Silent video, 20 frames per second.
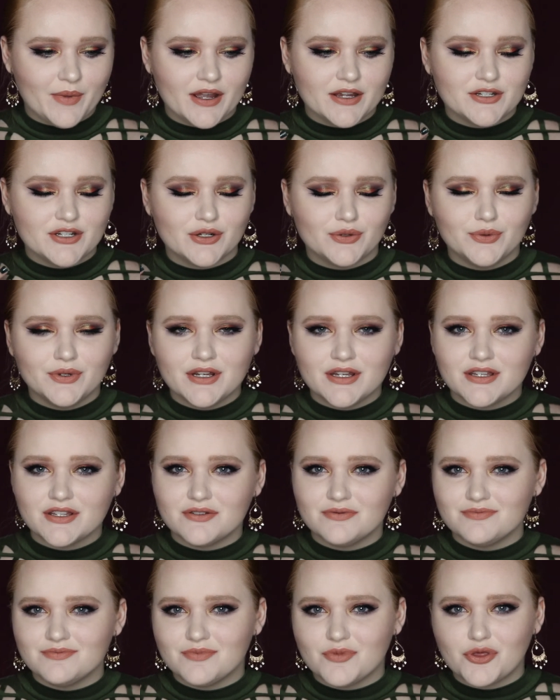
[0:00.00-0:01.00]
I don't want
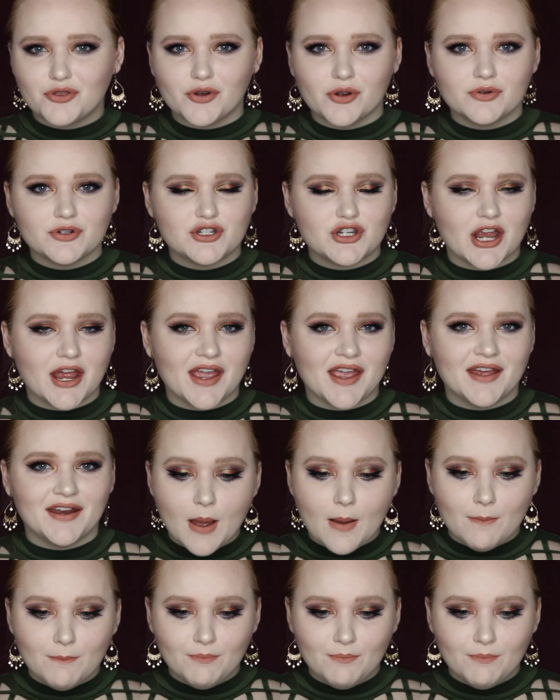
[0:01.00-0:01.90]
to throw shade,